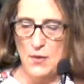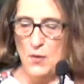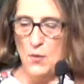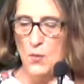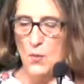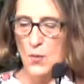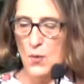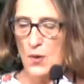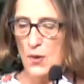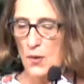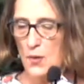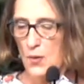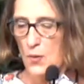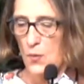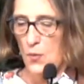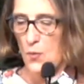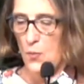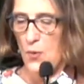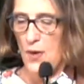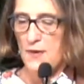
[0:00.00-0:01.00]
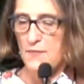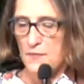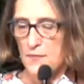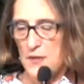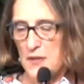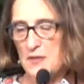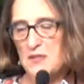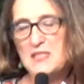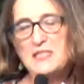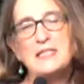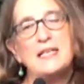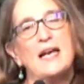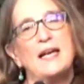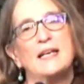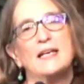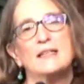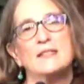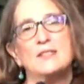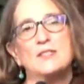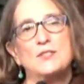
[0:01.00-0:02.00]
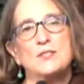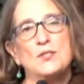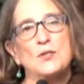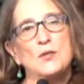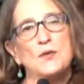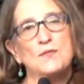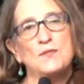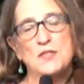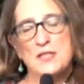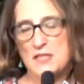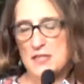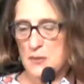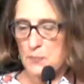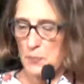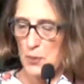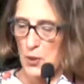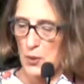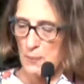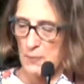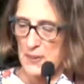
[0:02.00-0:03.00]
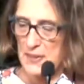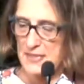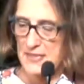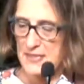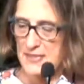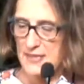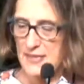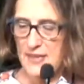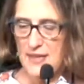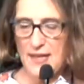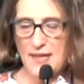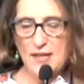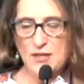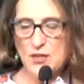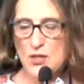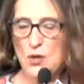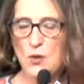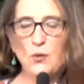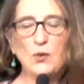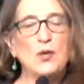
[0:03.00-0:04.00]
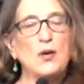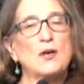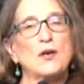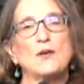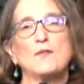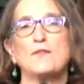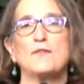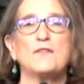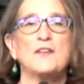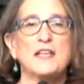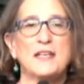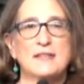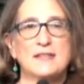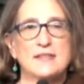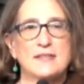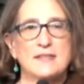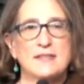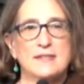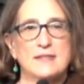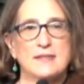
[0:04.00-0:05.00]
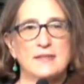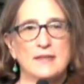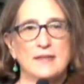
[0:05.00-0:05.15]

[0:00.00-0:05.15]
Or what feels like it served its purpose and no longer fits,